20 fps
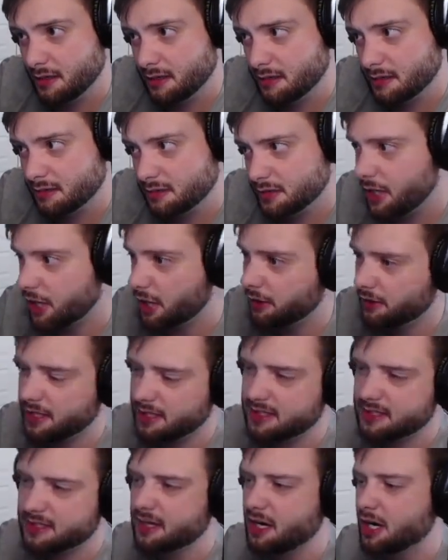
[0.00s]
No, they
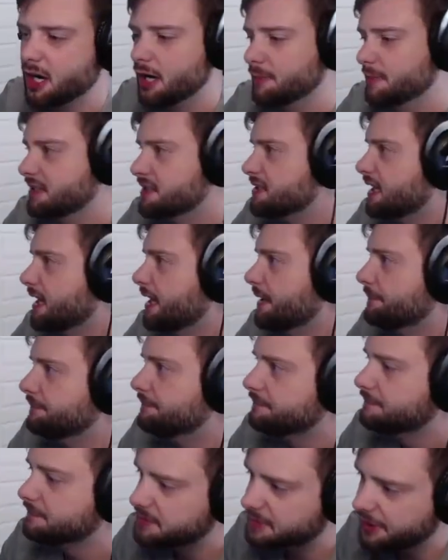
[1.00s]
didn't arm in time.
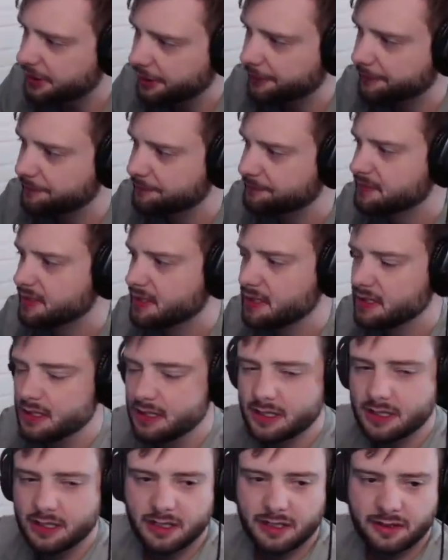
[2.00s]
So
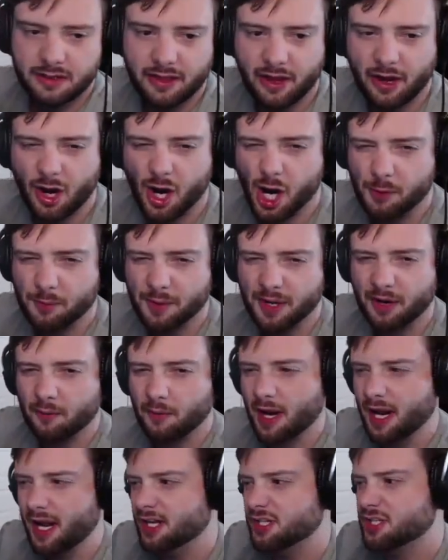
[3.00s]
the arming
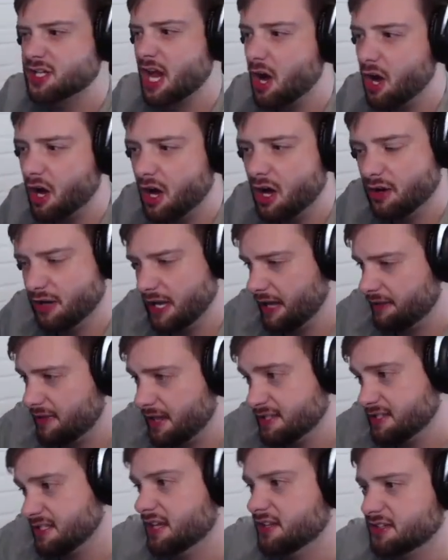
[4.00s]
range. Oh yeah,
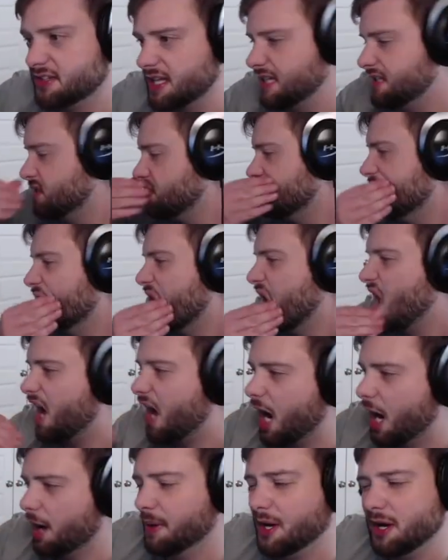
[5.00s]
that's the other thing too.
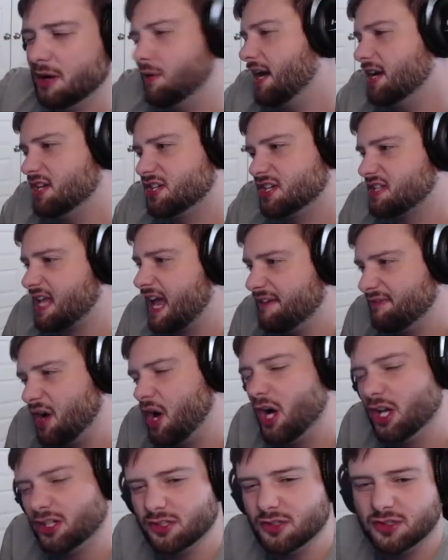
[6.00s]
Arming ranges have
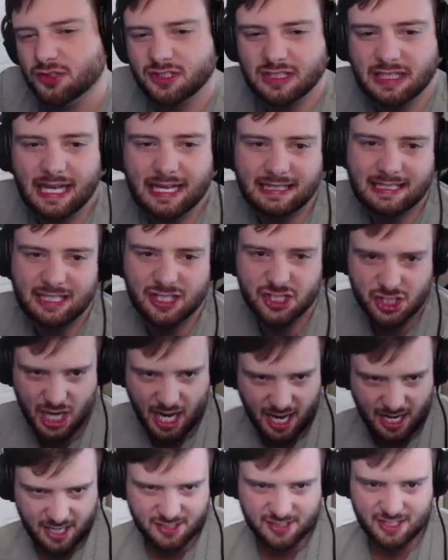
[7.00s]
also slightly
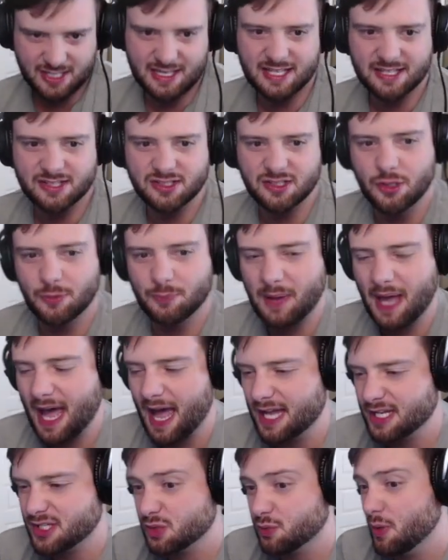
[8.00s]
changed in this new
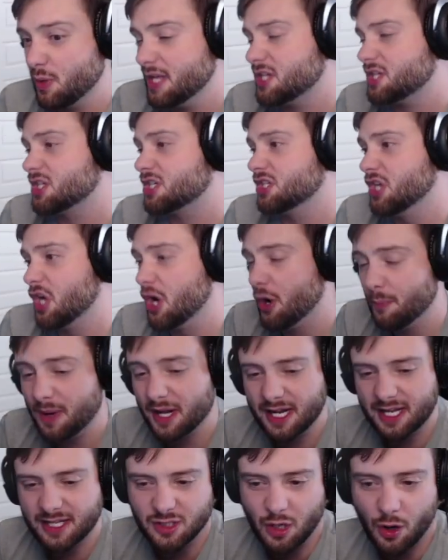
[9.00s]
patch, which
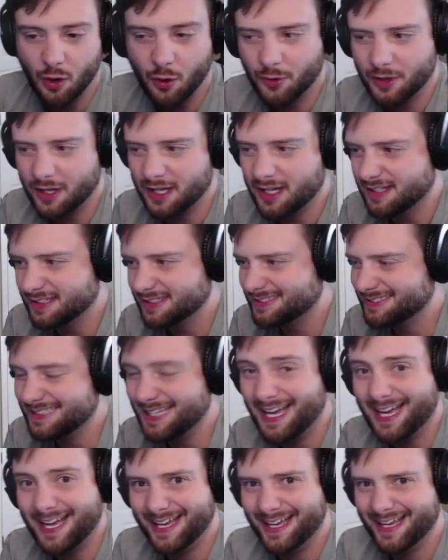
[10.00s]
nobody told us.
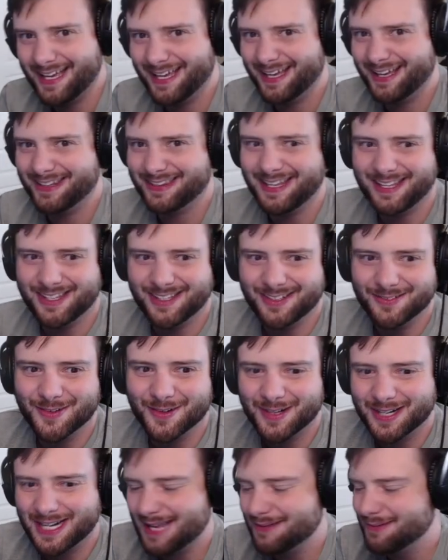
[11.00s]
Yay! Thank you,
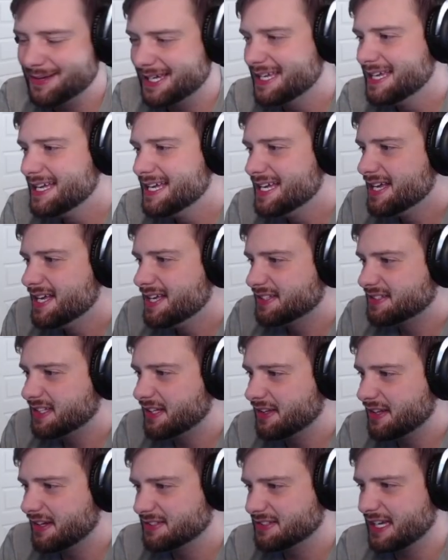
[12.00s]
Wargaming.
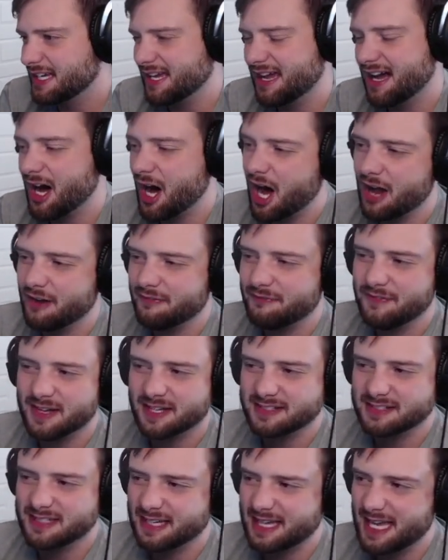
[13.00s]
So there's like a hot
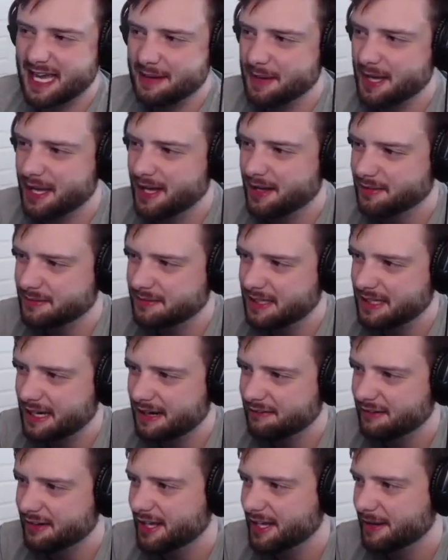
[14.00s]
fix that came out and
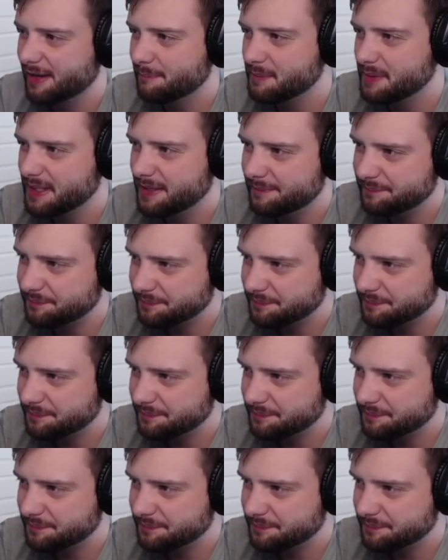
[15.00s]
everything, but